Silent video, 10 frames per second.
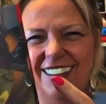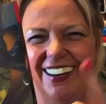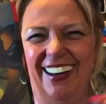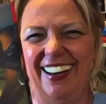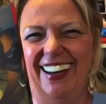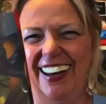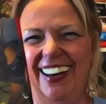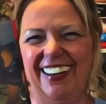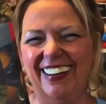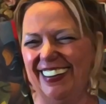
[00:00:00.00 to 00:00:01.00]

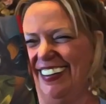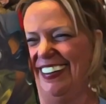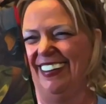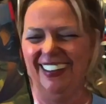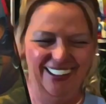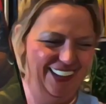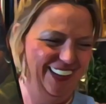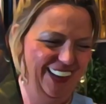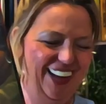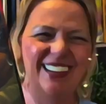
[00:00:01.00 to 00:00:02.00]

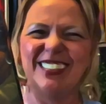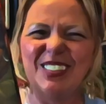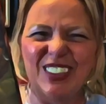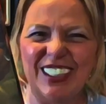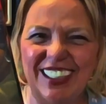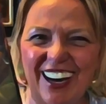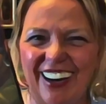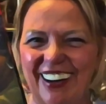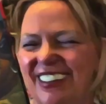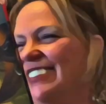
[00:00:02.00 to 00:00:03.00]
I was working
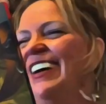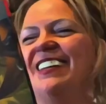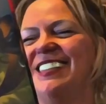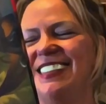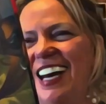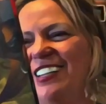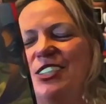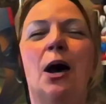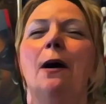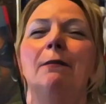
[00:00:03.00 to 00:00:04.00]
hard around this house.
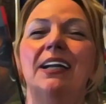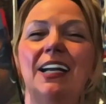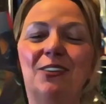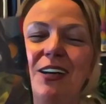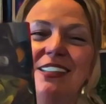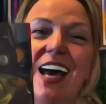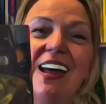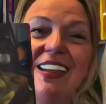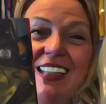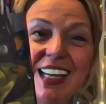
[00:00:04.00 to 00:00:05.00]
But anyways, I
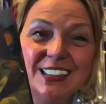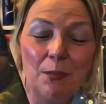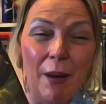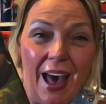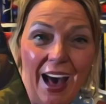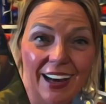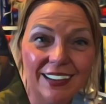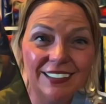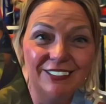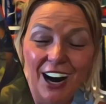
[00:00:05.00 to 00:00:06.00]
think that's a bat,
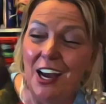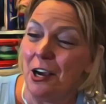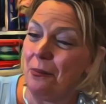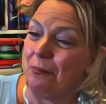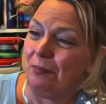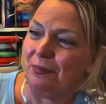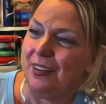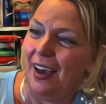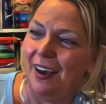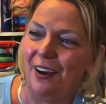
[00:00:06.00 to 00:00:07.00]
right?
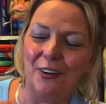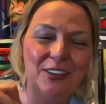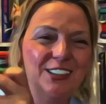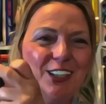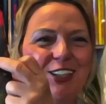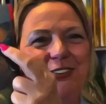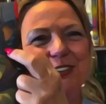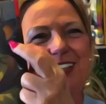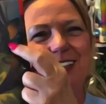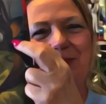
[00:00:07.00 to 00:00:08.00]
Yeah, he's a
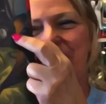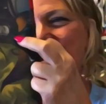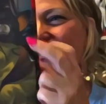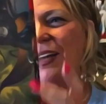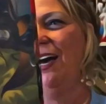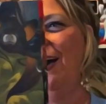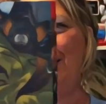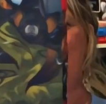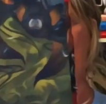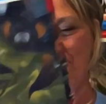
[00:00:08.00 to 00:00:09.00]
cutie.
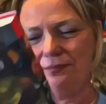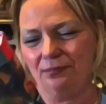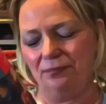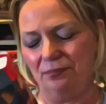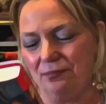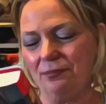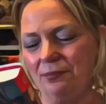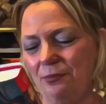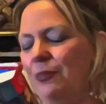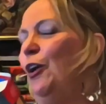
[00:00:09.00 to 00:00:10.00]
Um,
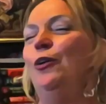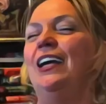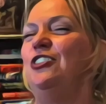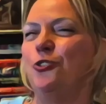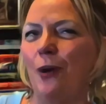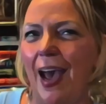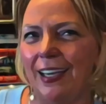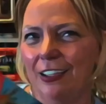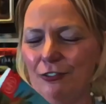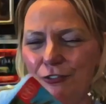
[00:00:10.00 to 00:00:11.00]
Okay,
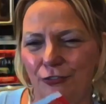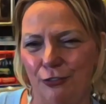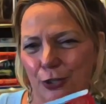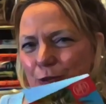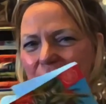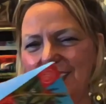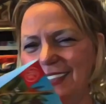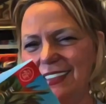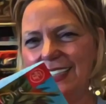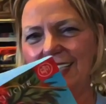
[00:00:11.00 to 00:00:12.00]
dragon fruit. Let's
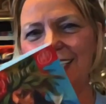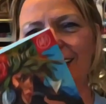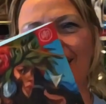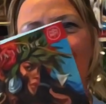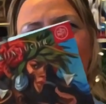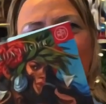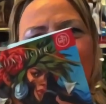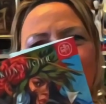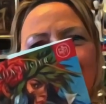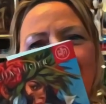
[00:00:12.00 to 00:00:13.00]
see.
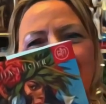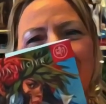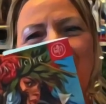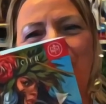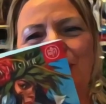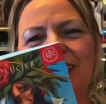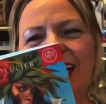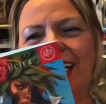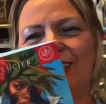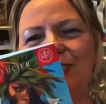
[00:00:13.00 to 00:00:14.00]
In the old
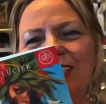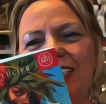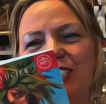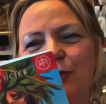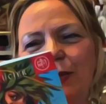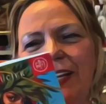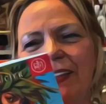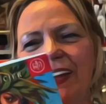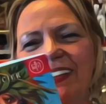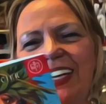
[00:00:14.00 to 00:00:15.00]
tales, it is written
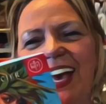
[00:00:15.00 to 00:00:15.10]
that the